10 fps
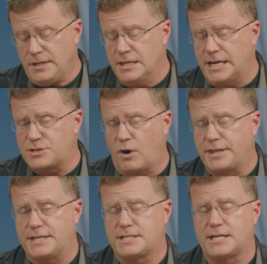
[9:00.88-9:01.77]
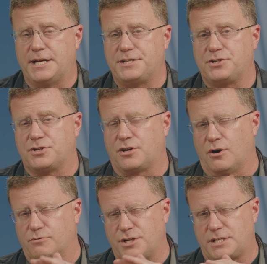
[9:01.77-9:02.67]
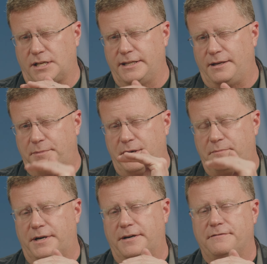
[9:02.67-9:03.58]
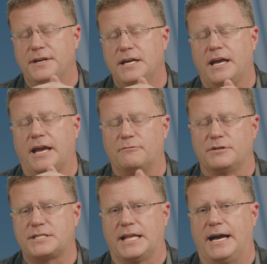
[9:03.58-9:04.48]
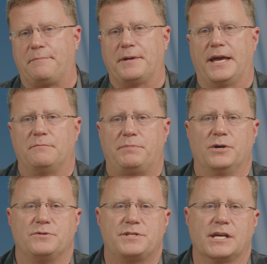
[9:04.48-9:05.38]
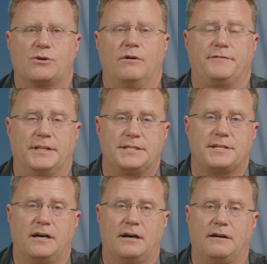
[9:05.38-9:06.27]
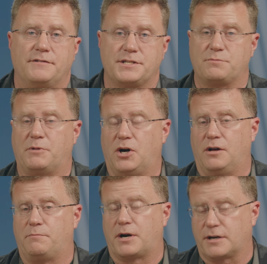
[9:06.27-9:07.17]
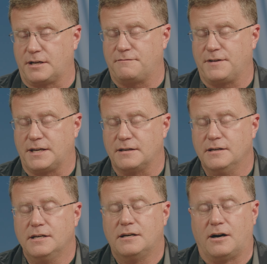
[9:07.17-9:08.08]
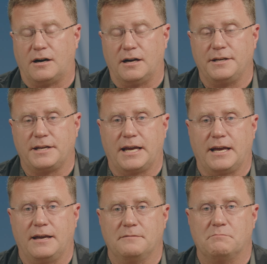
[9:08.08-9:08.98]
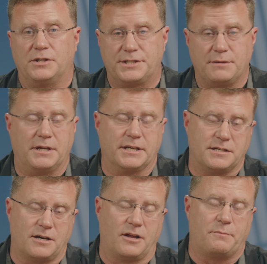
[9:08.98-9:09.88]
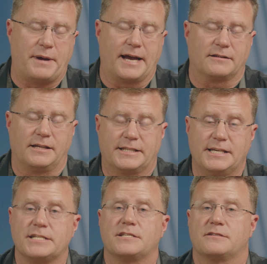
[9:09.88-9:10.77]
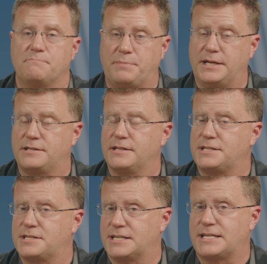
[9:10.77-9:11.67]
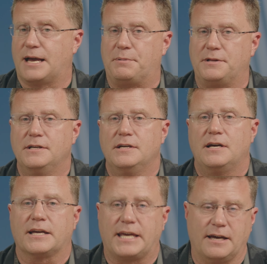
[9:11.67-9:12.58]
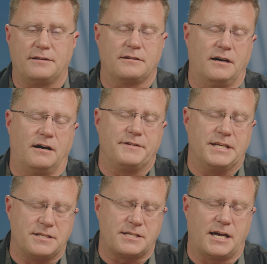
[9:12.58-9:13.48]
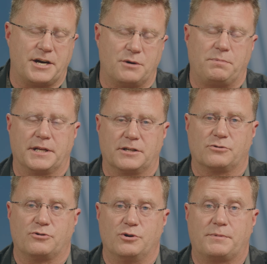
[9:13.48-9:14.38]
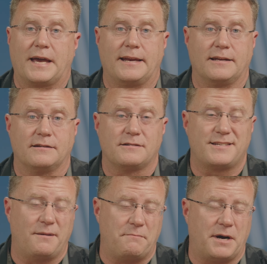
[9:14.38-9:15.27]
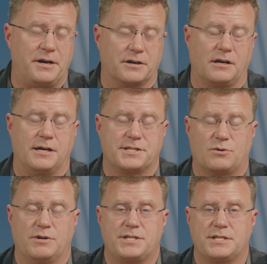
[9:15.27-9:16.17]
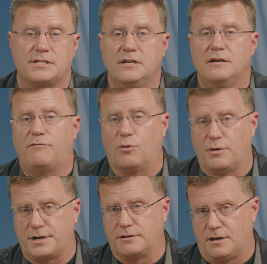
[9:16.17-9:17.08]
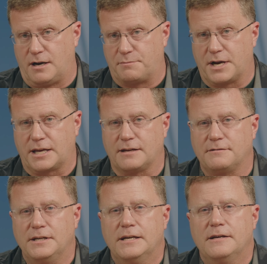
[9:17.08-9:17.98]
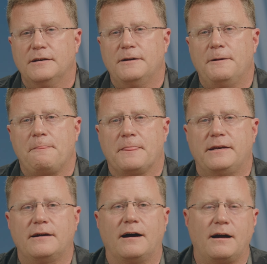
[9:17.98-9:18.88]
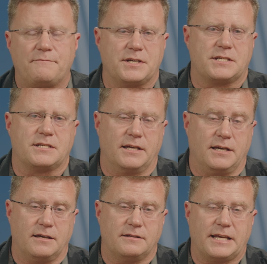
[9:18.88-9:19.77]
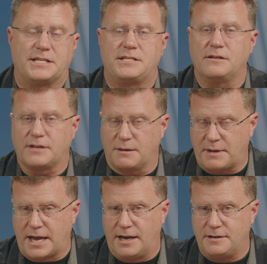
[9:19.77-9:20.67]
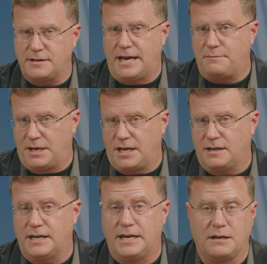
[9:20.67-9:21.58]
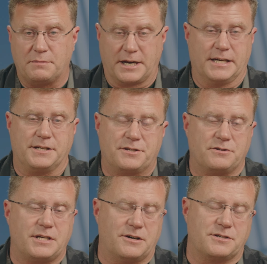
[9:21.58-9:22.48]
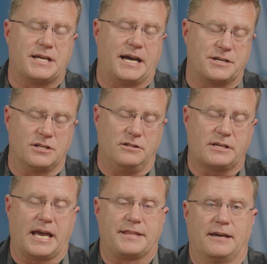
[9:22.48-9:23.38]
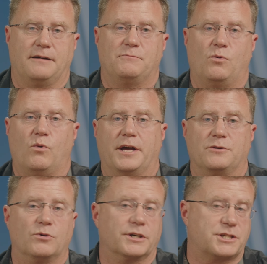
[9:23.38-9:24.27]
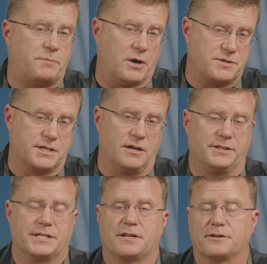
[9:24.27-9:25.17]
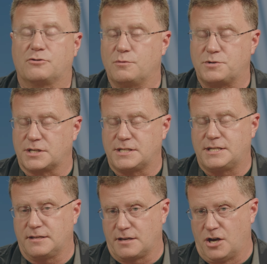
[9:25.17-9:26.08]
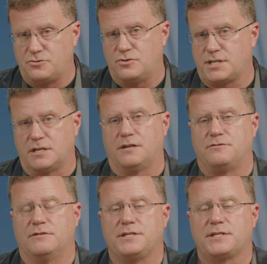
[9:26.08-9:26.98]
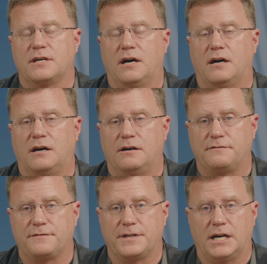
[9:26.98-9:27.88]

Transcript: that's why they decided to go just a little bit above a wrist slap and impose the equivalent of a small parking fee on a multi-million-dollar PAC like this. But that's an example, again, of an insider political group getting some minor consequences for their law breaking. Now, obviously, they still get mad at me and anybody else who dares to actually look at them when we're exposing all these other groups. You can see the hundreds and hundreds of